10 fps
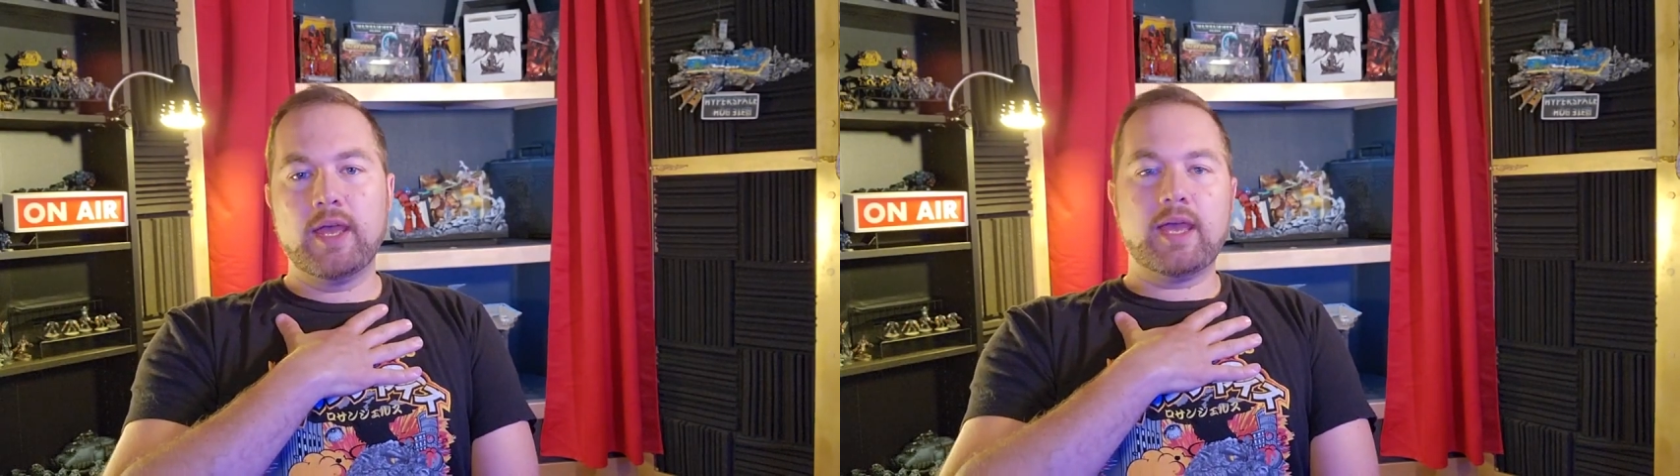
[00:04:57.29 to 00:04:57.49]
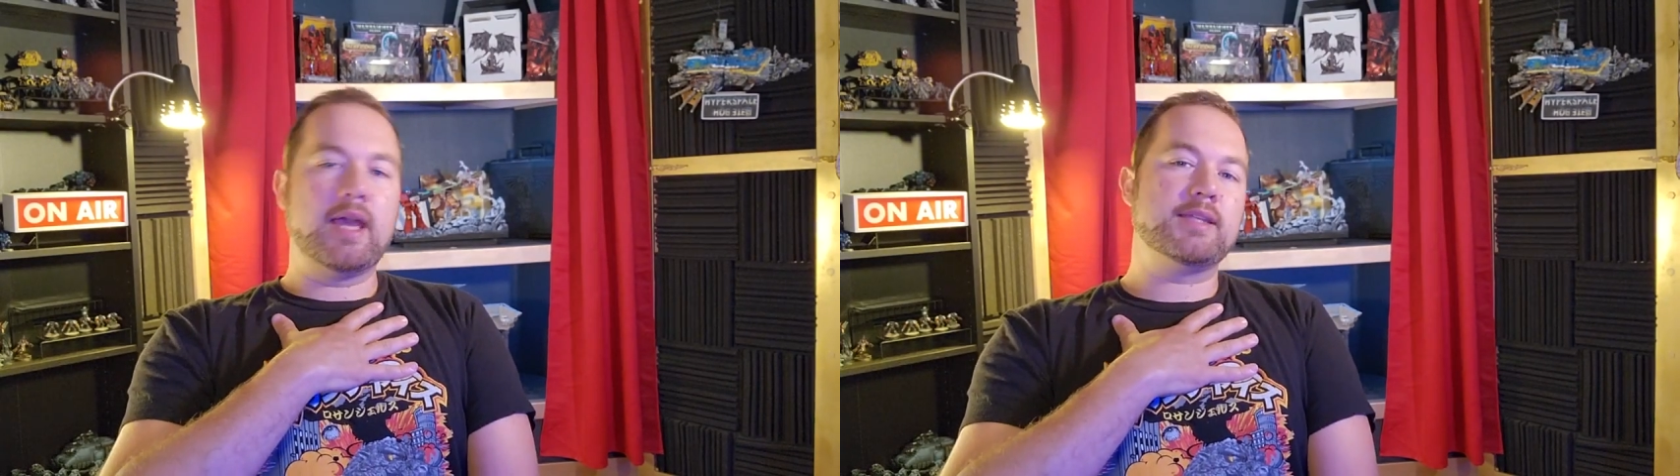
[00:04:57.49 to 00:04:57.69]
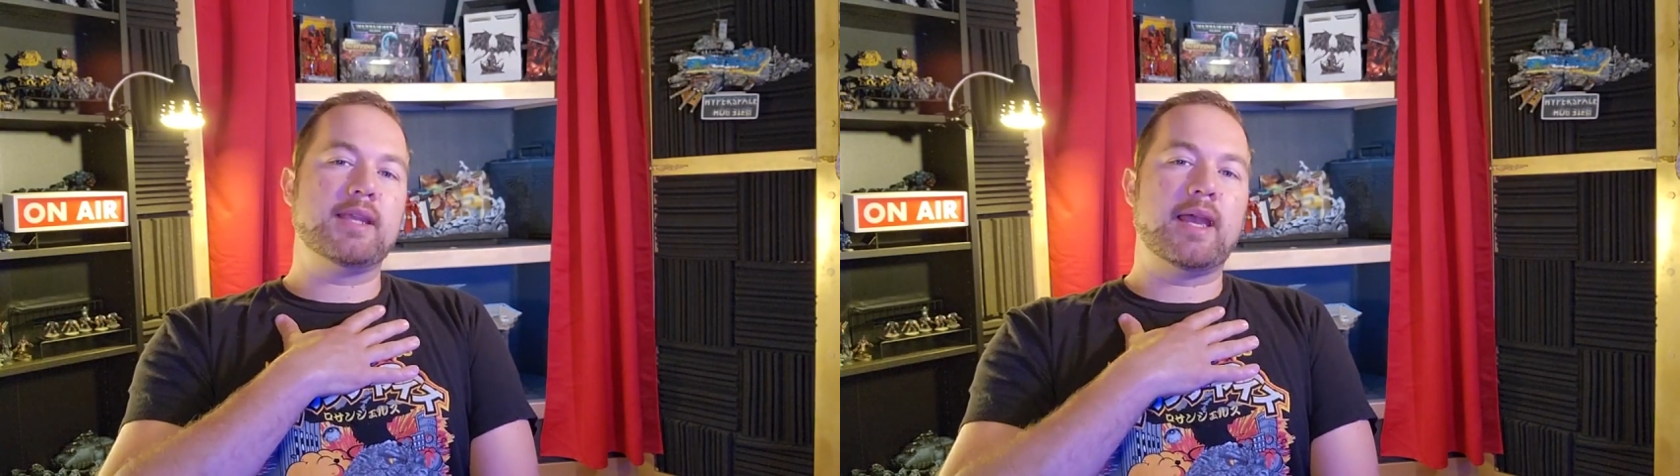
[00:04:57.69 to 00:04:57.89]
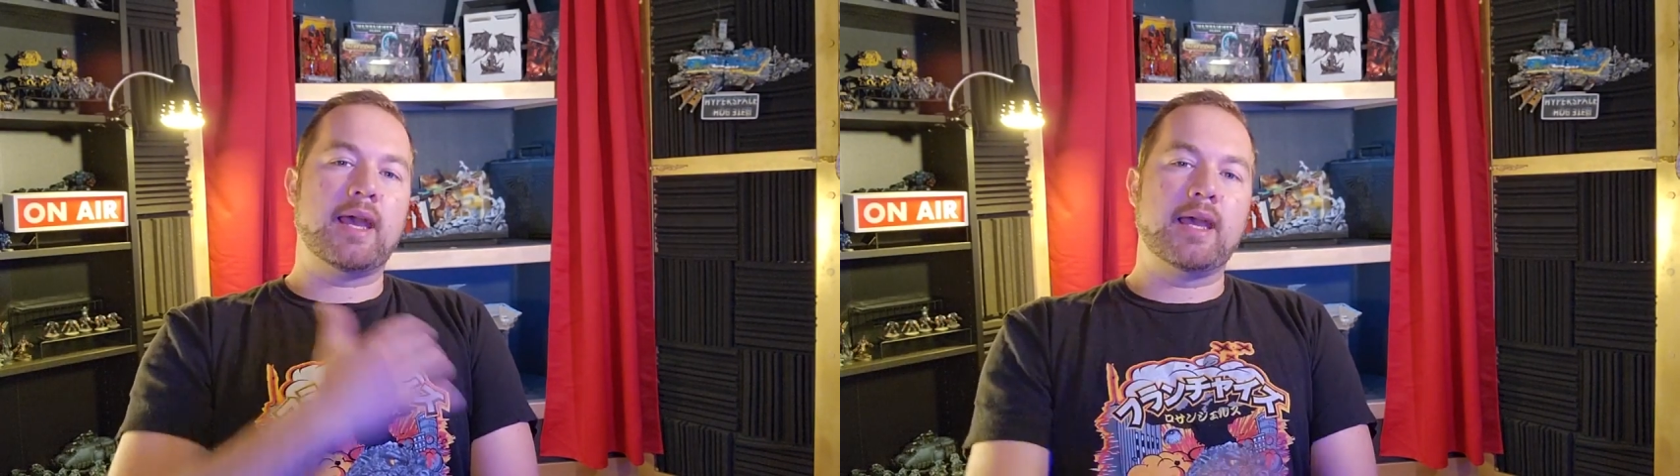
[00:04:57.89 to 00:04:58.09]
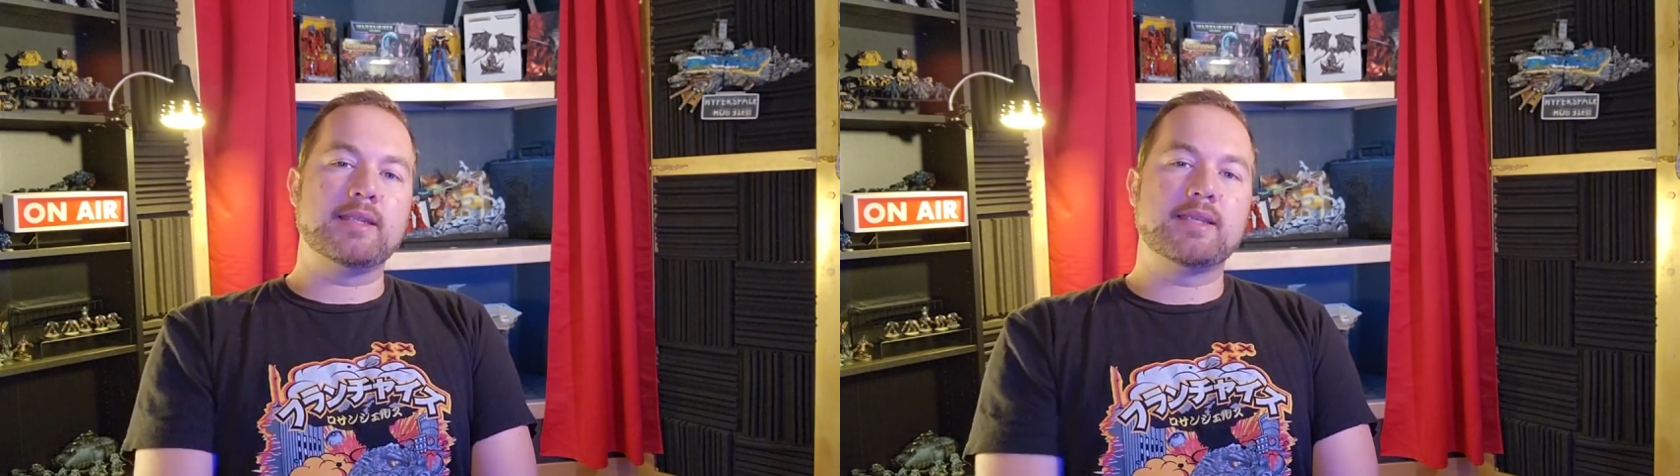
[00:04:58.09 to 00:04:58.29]
as it
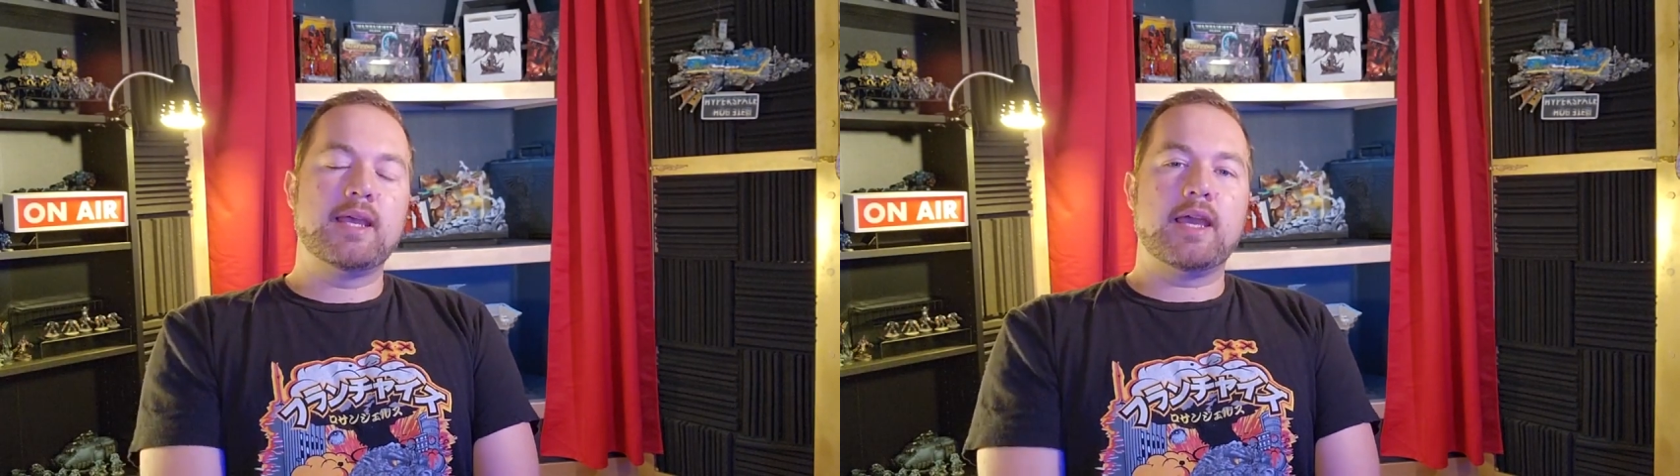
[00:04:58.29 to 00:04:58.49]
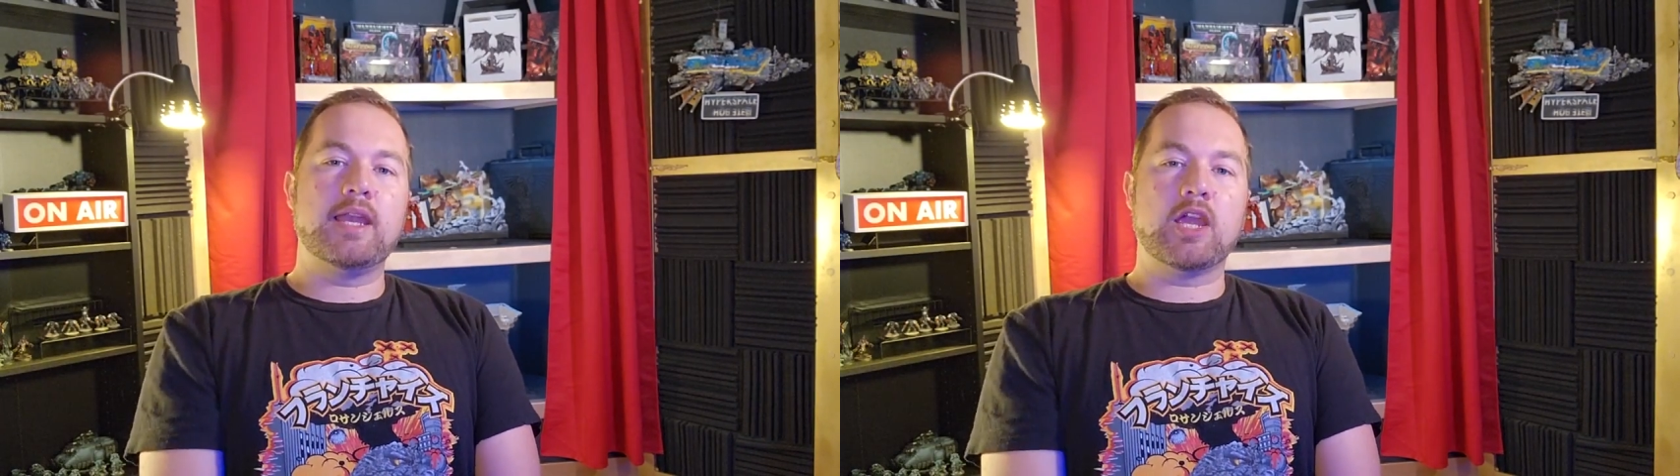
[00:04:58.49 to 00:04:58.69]
adds an